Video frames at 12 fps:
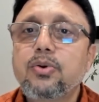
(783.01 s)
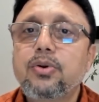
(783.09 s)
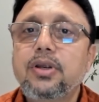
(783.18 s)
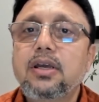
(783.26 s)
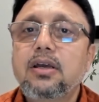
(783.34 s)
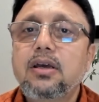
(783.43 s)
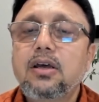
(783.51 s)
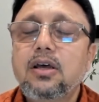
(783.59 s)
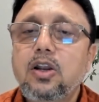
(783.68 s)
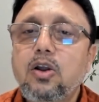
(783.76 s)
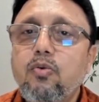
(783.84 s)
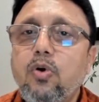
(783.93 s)
theory.
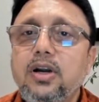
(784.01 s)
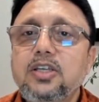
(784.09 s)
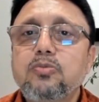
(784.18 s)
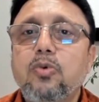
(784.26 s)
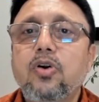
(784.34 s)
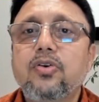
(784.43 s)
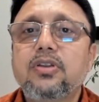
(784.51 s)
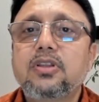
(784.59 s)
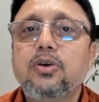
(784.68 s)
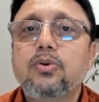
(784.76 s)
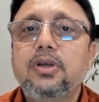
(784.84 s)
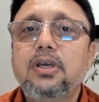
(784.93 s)
Now, what is
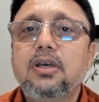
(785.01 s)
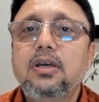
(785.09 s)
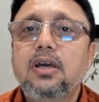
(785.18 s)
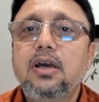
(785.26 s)
modern theory?